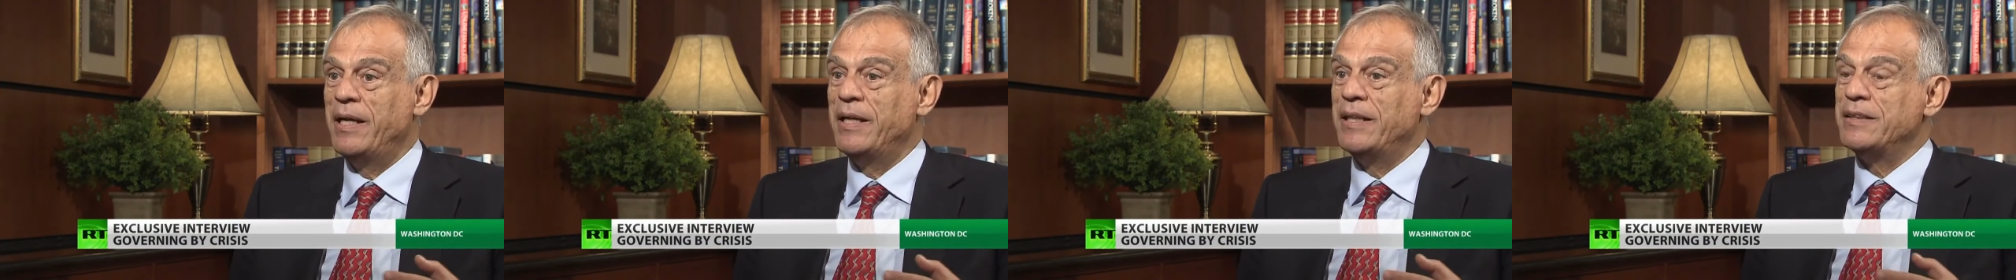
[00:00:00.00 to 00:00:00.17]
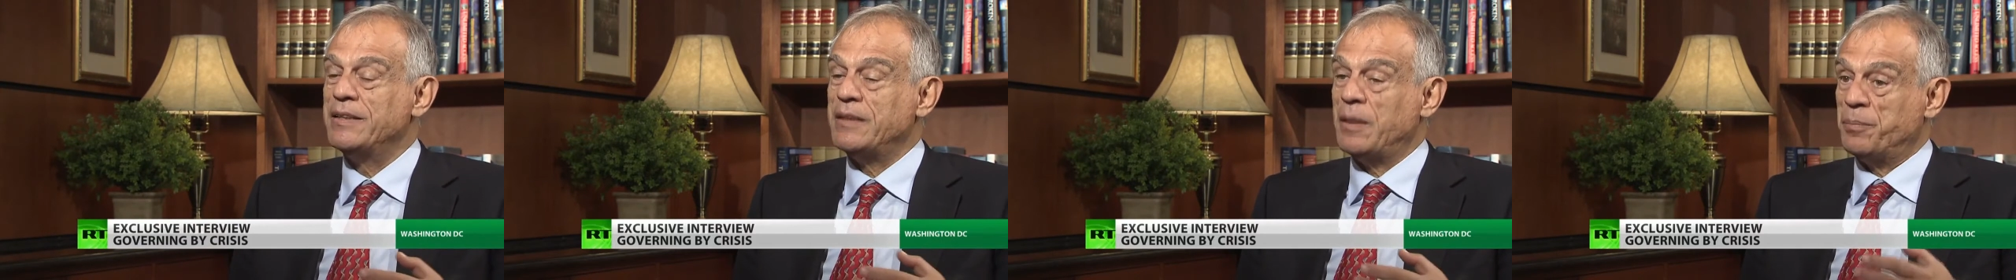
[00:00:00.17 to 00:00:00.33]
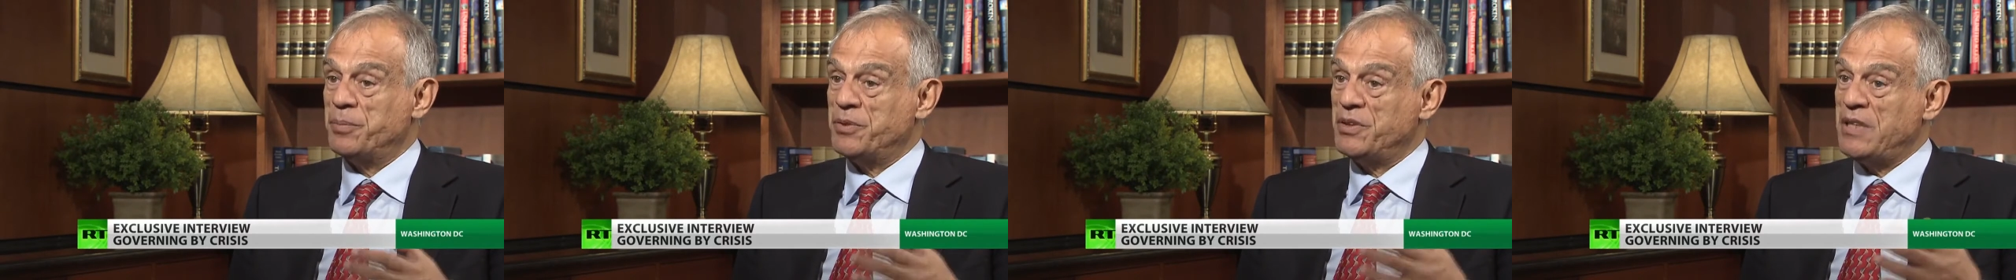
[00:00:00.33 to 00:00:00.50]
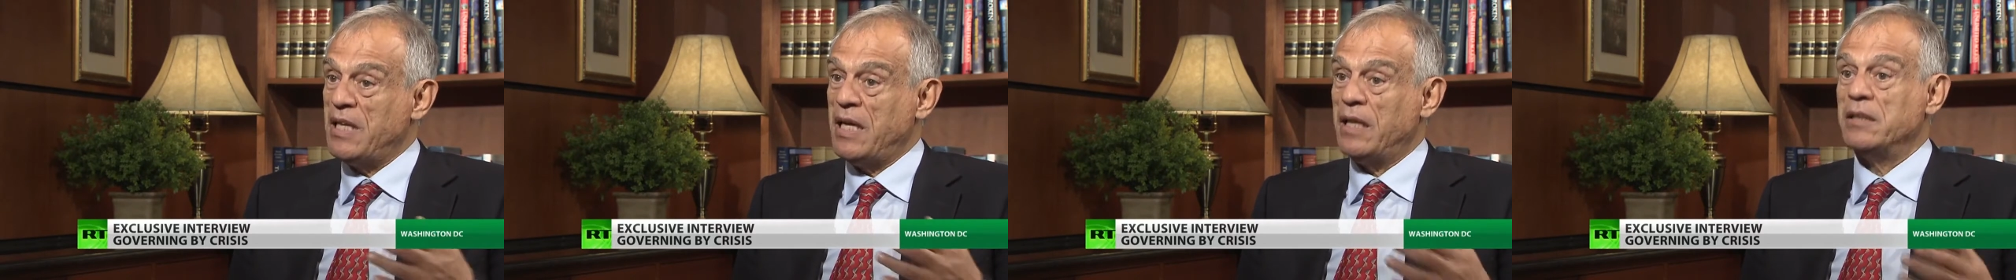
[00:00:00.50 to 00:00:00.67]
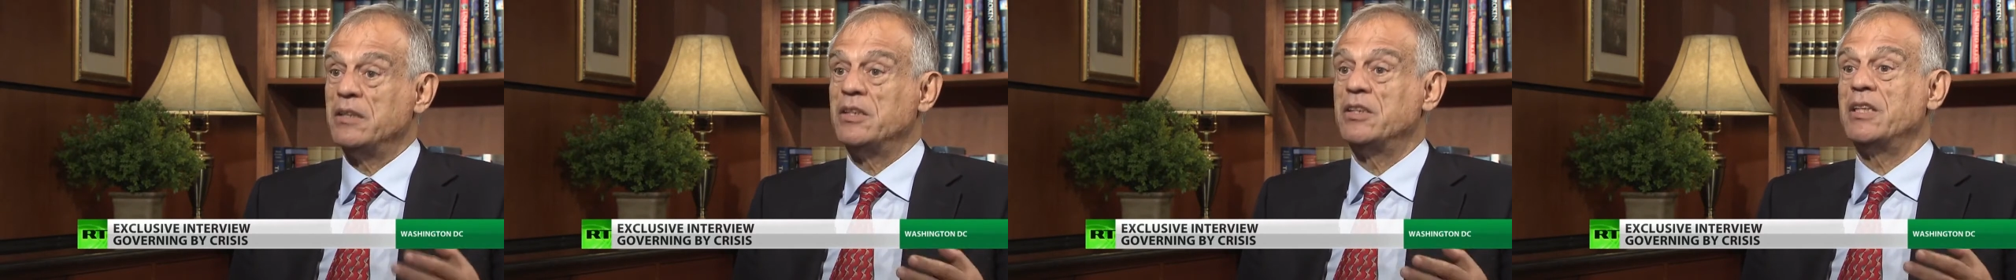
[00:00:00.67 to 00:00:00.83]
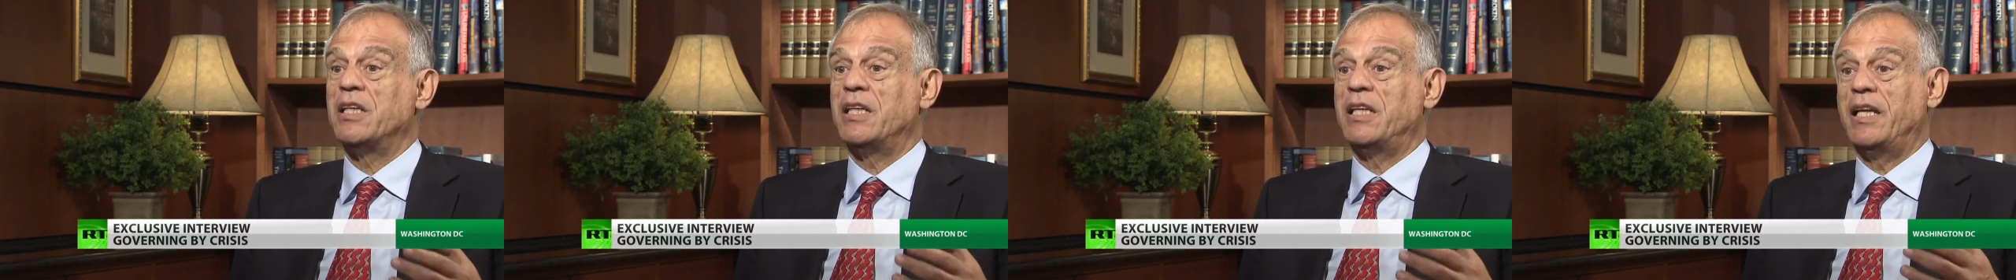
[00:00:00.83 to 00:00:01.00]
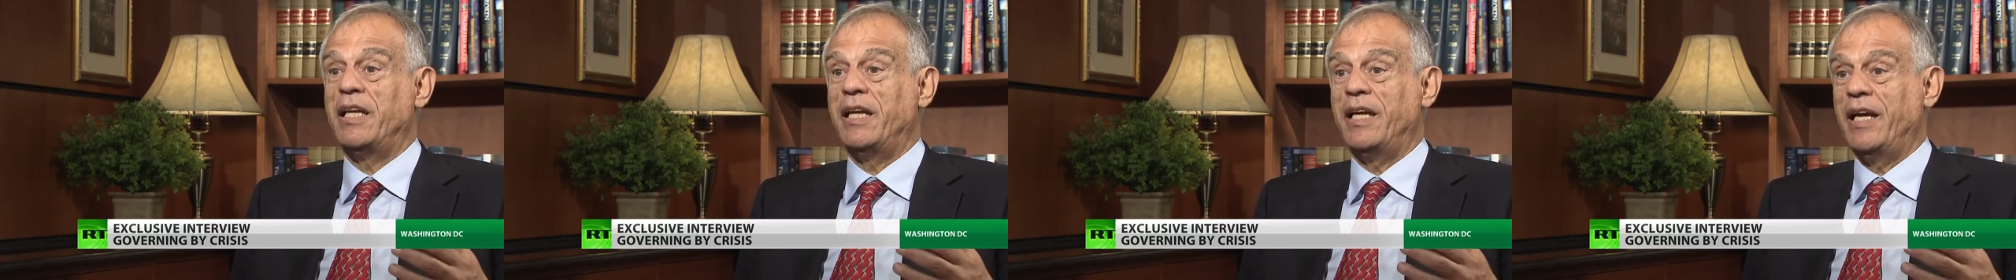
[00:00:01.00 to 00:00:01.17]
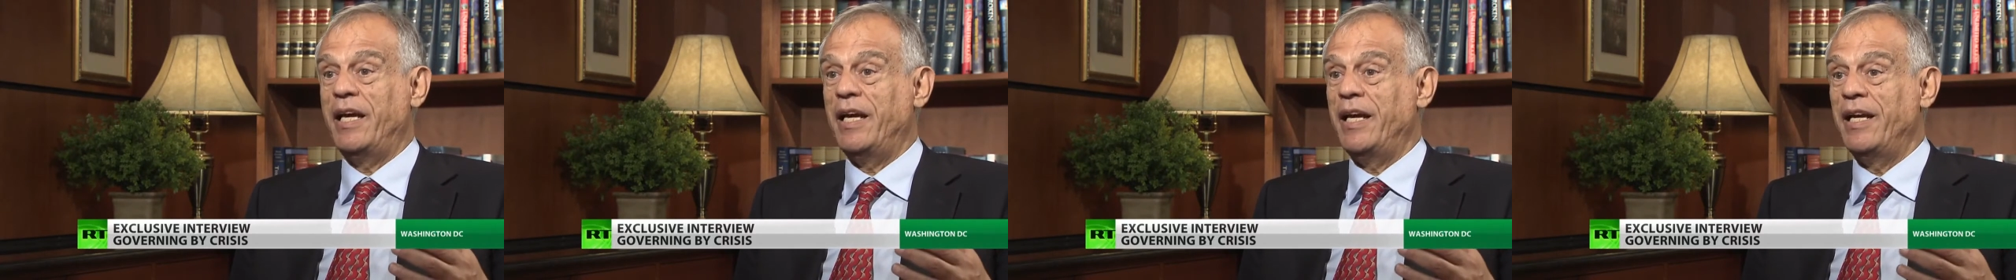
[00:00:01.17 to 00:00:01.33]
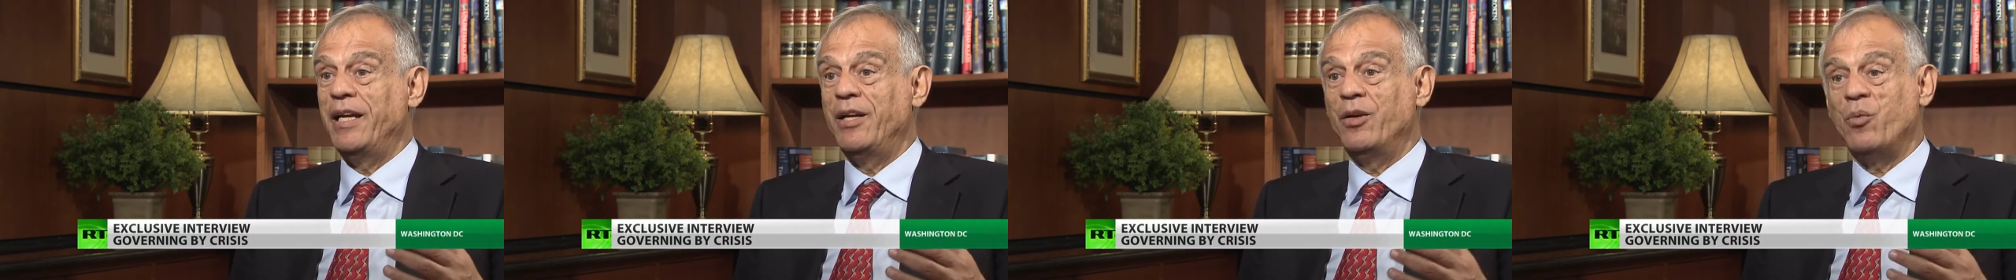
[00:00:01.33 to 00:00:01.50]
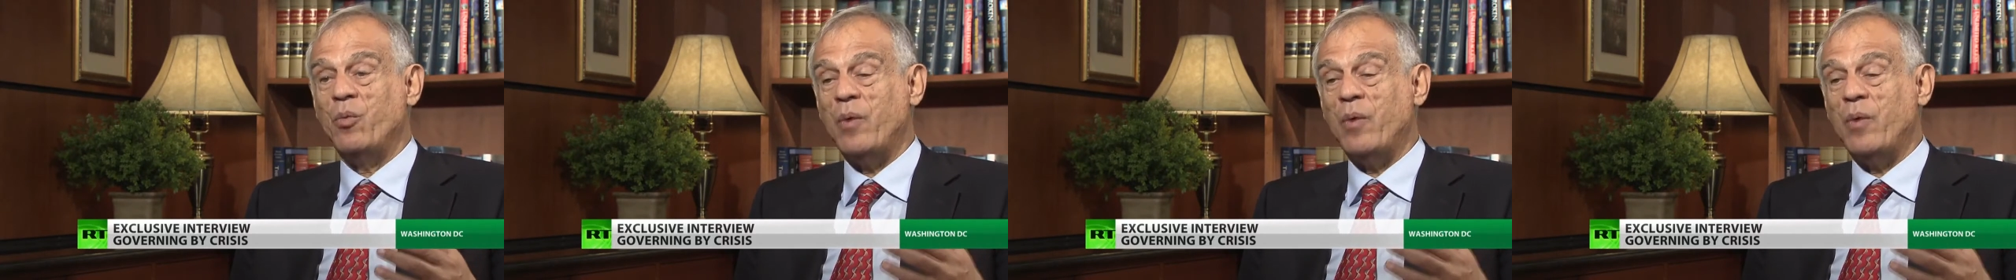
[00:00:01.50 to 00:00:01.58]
substantially in